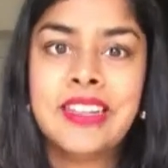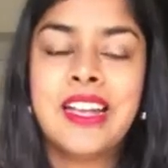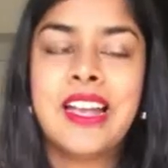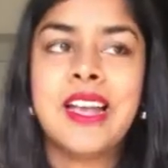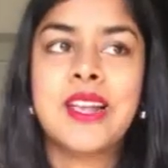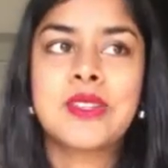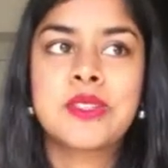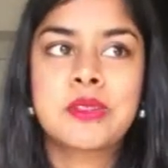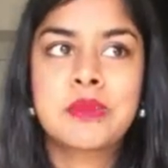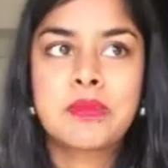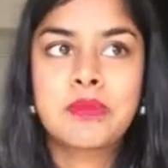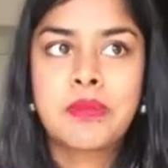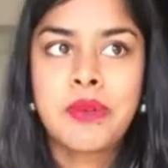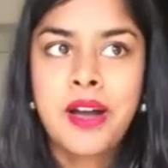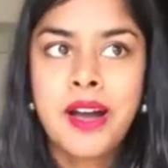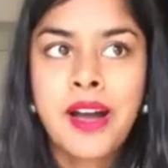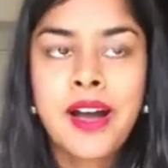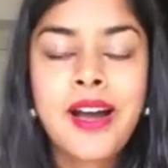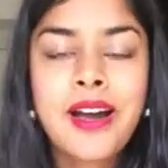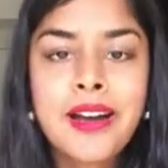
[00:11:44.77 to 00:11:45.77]
as
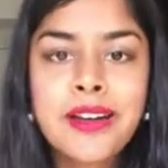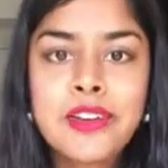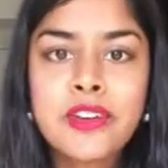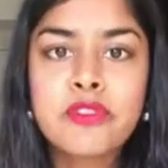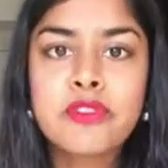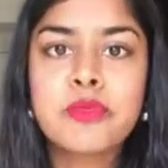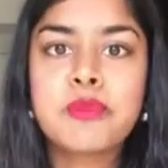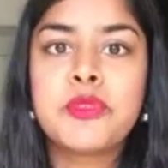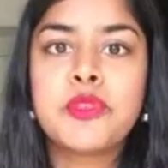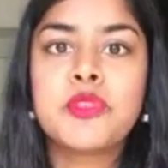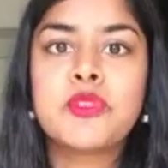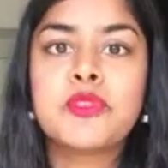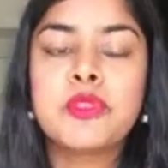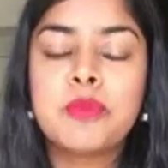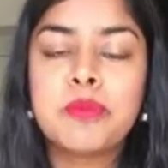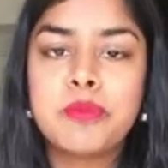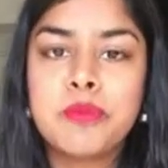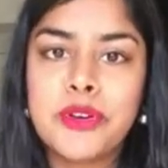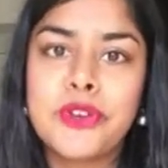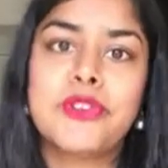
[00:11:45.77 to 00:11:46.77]
part of a beautiful
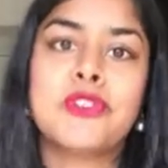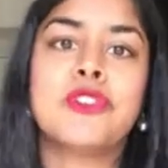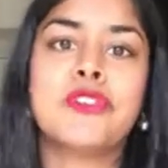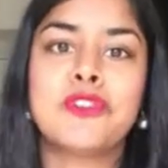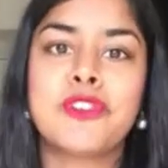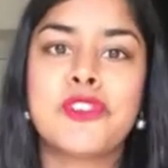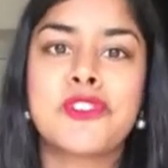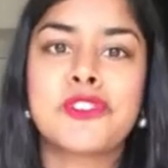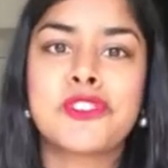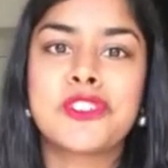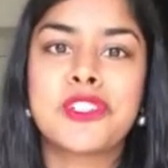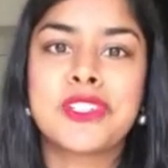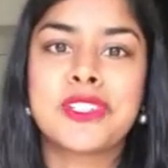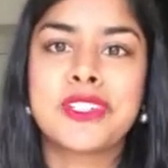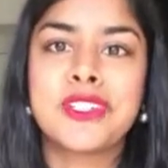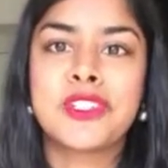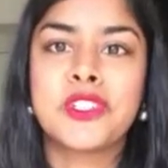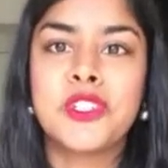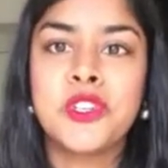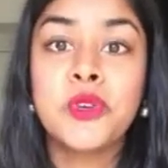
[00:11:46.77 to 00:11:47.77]
burst of
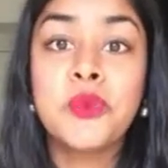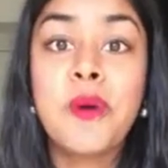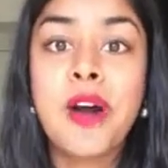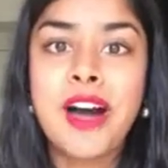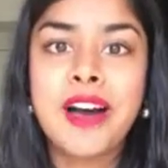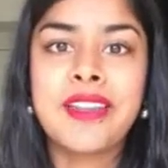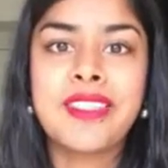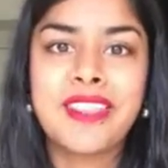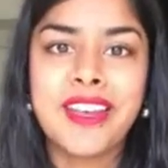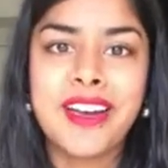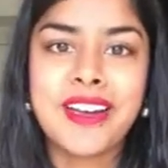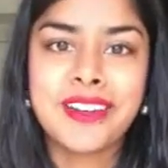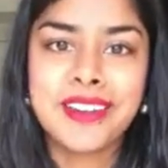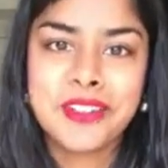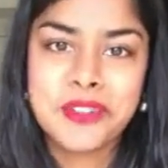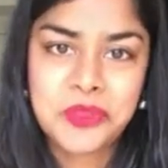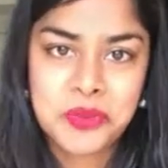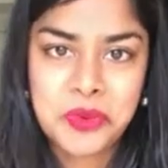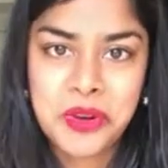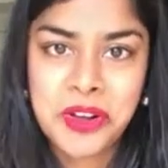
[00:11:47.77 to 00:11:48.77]
consciousness. You are that
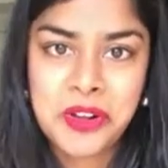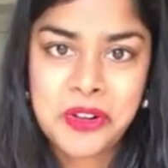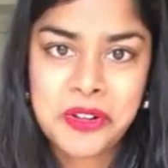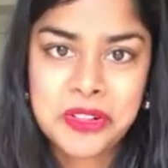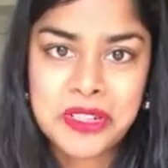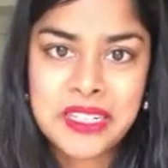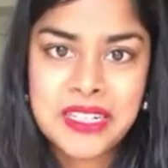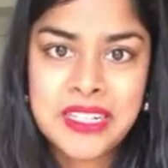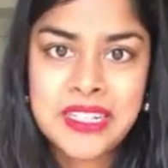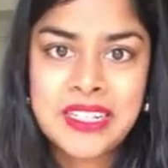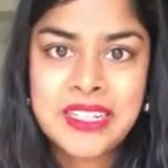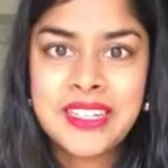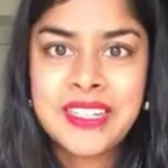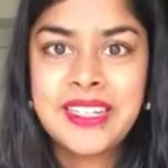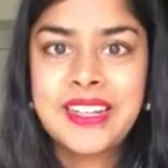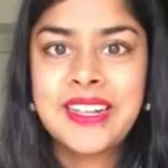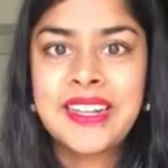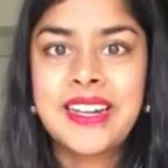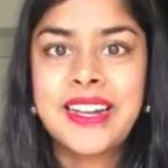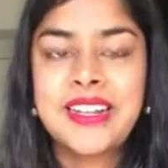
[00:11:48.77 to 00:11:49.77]
as well.
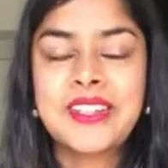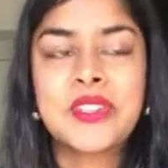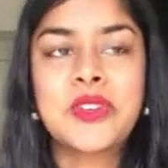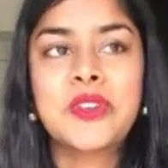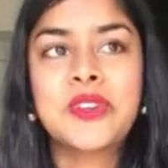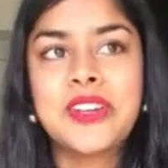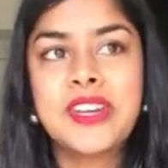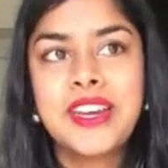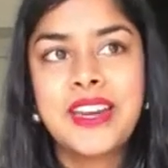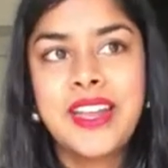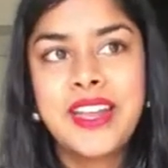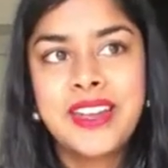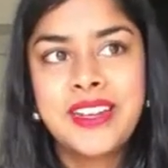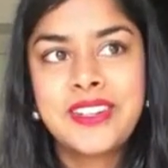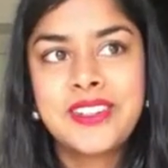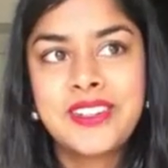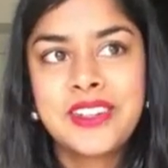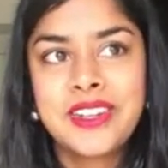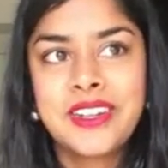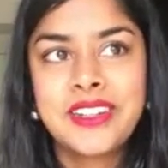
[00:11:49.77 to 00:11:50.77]
And so
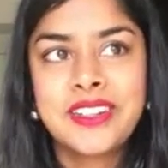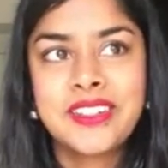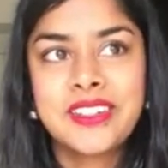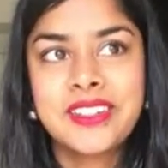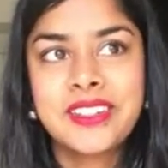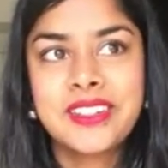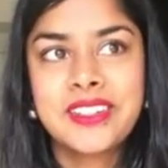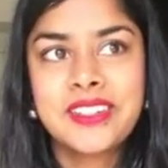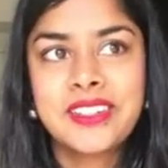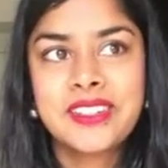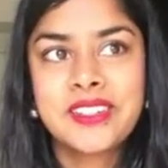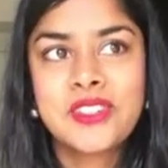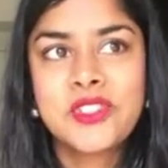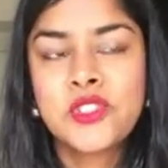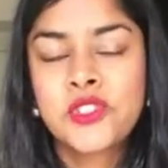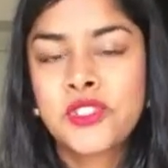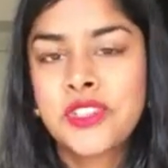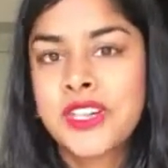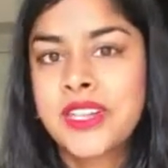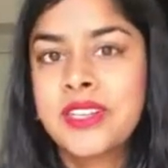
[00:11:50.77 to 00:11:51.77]
nature,
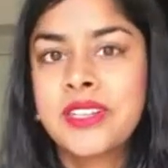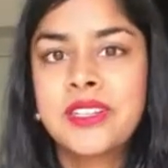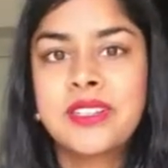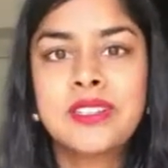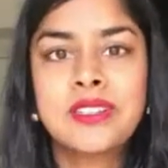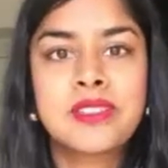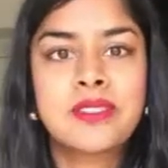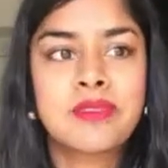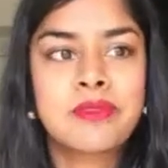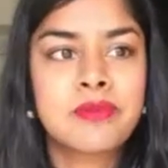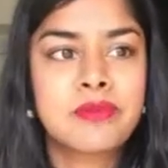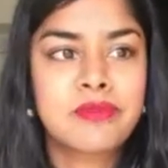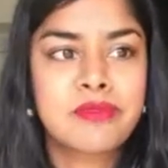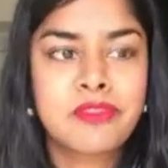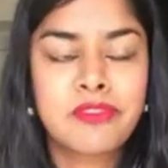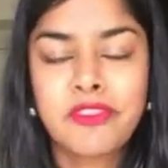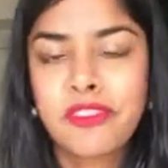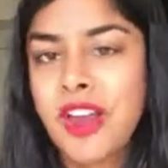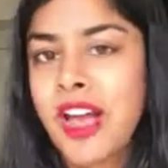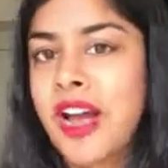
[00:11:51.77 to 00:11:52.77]
trees,
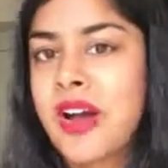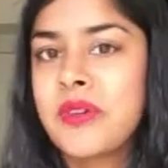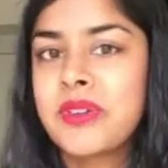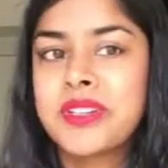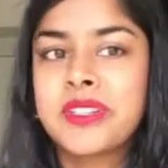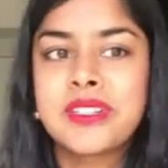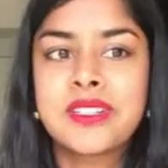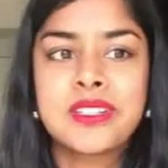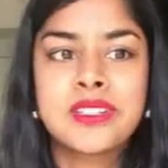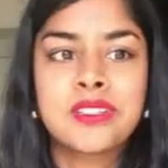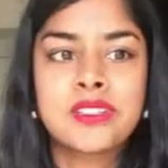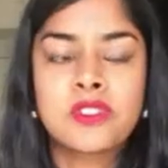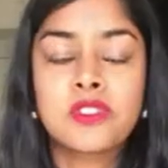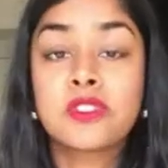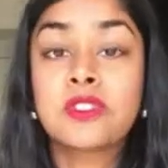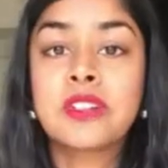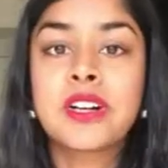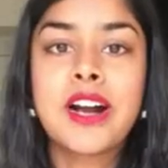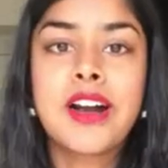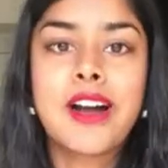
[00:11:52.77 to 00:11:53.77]
flowers,
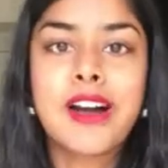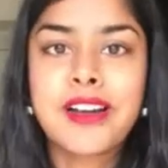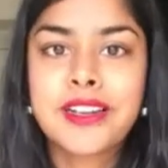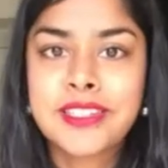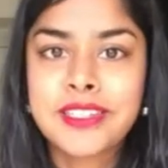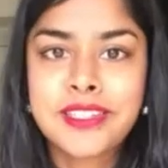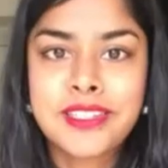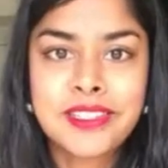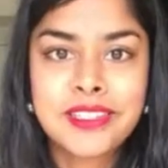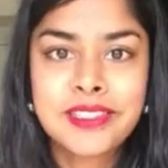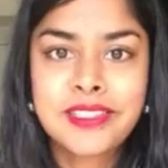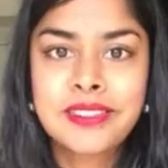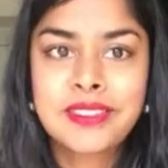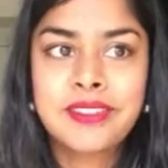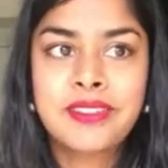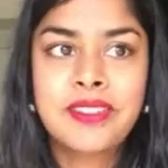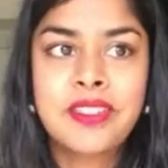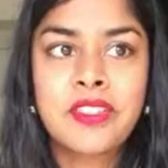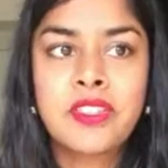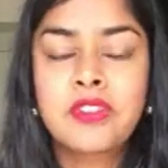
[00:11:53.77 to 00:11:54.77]
grass,
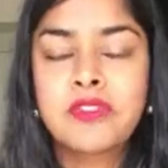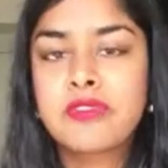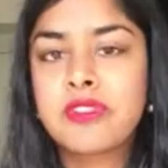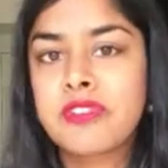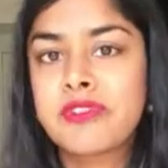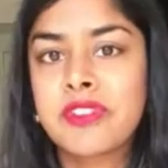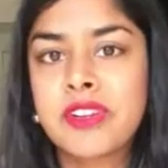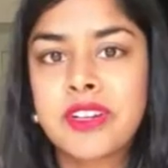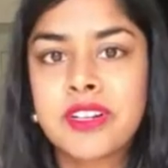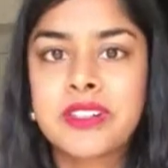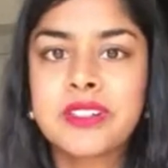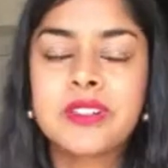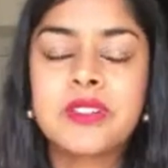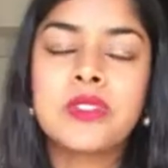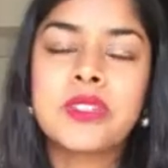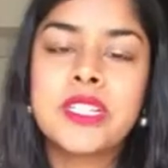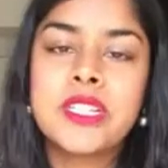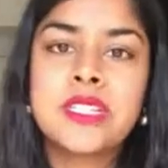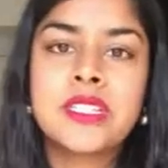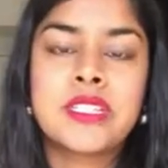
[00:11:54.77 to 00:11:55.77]
the river,
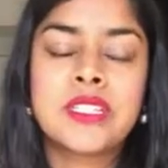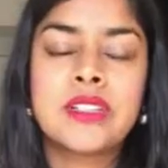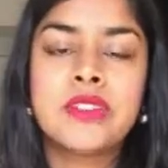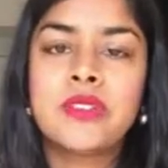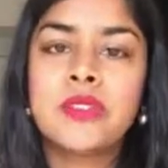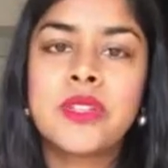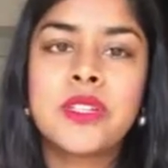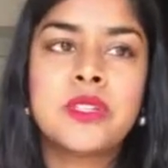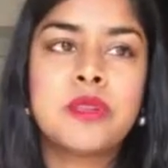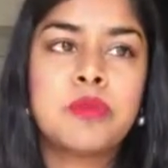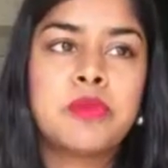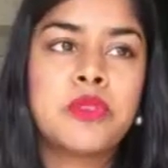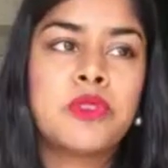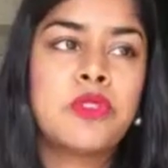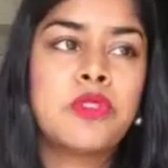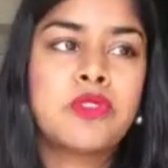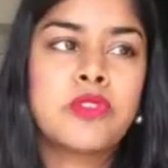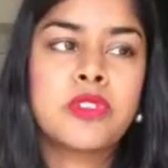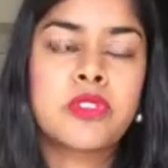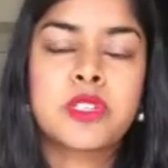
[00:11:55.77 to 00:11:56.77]
all these
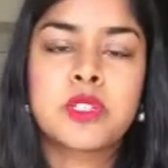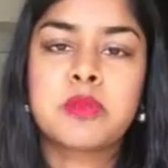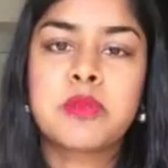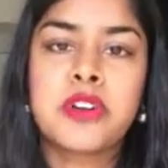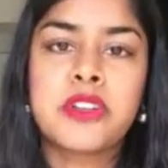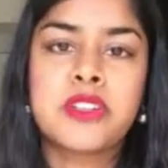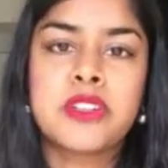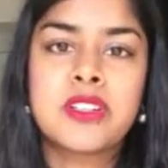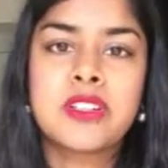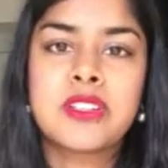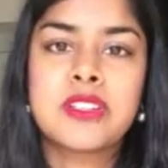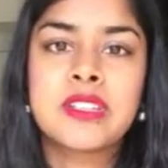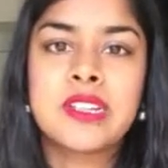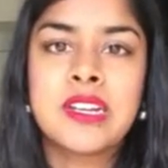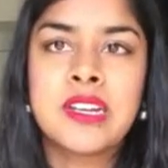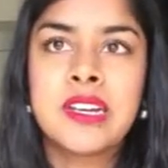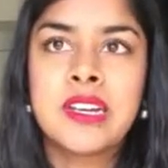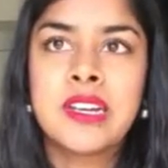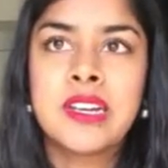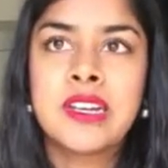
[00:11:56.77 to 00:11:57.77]
beautiful expressions
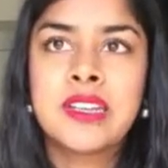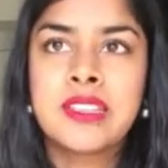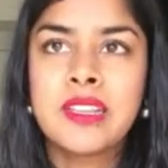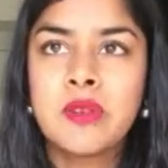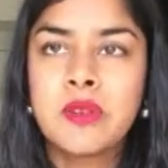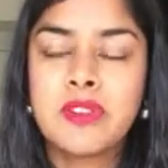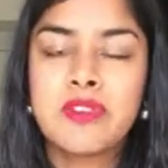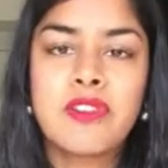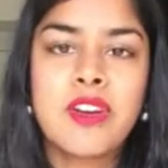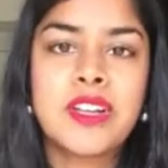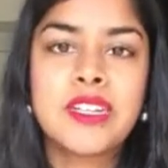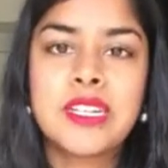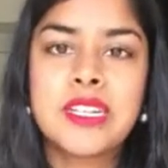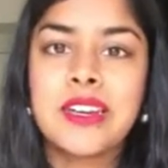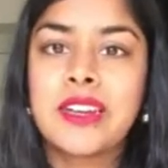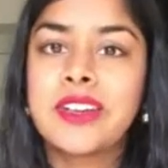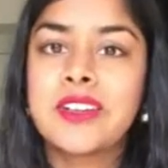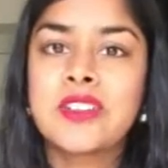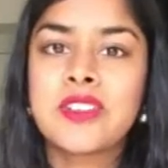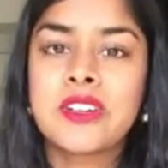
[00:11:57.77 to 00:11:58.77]
that we find in
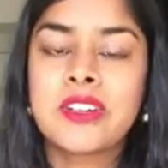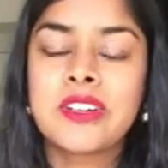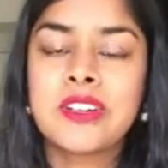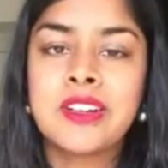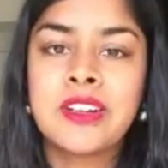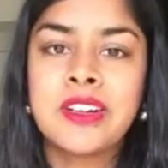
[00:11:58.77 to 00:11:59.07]
nature